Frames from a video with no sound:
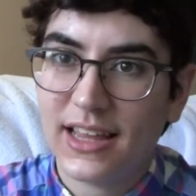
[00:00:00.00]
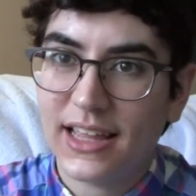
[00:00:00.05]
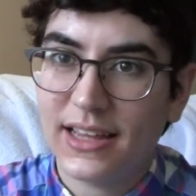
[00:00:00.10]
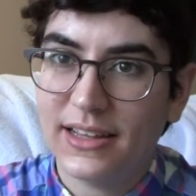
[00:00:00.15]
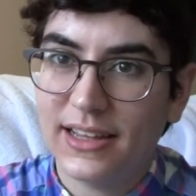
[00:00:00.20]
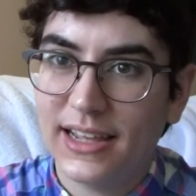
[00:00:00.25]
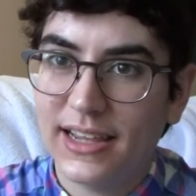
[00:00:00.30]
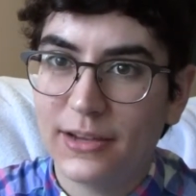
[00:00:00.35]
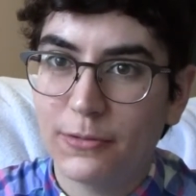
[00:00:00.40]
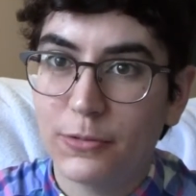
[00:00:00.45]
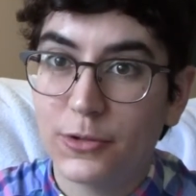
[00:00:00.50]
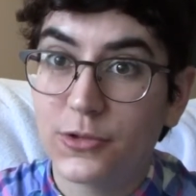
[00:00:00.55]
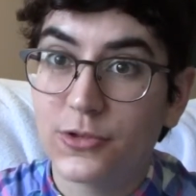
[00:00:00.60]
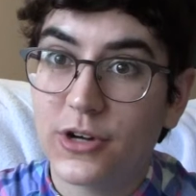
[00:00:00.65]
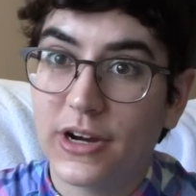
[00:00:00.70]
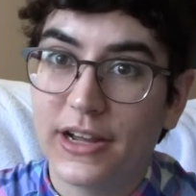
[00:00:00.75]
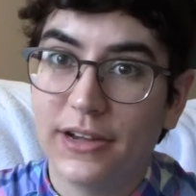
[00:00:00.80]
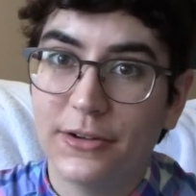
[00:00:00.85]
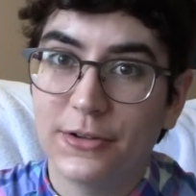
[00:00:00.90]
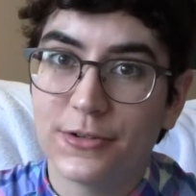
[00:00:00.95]
that like will
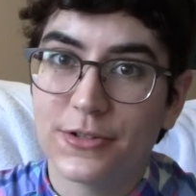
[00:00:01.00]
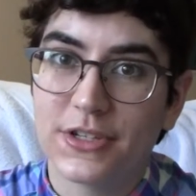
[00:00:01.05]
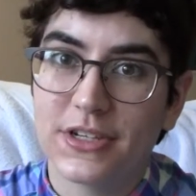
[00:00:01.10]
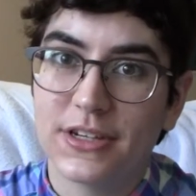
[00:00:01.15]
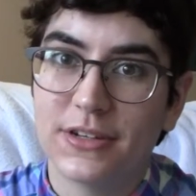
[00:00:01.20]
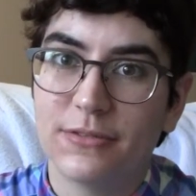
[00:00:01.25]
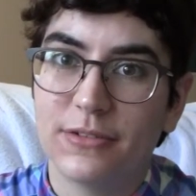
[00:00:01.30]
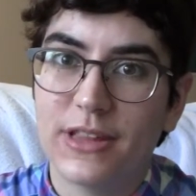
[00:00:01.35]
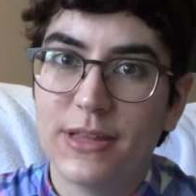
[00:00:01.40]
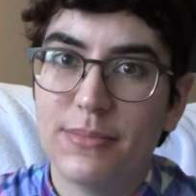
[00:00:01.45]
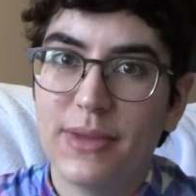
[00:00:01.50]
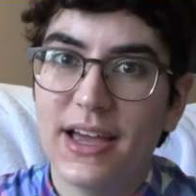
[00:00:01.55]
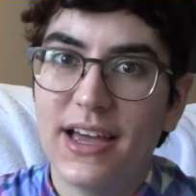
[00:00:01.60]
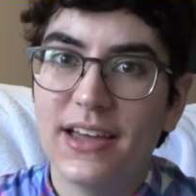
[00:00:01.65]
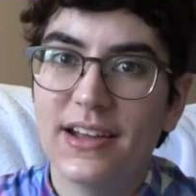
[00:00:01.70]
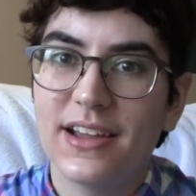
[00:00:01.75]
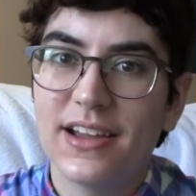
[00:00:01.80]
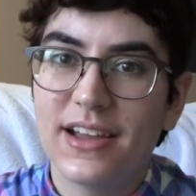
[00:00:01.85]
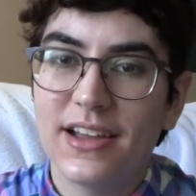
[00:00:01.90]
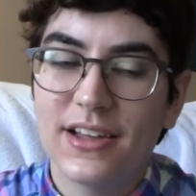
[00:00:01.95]
dry out your skin really
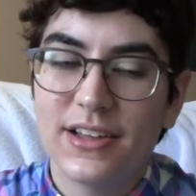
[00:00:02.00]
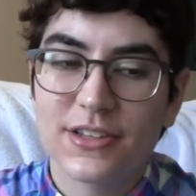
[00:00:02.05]
bad.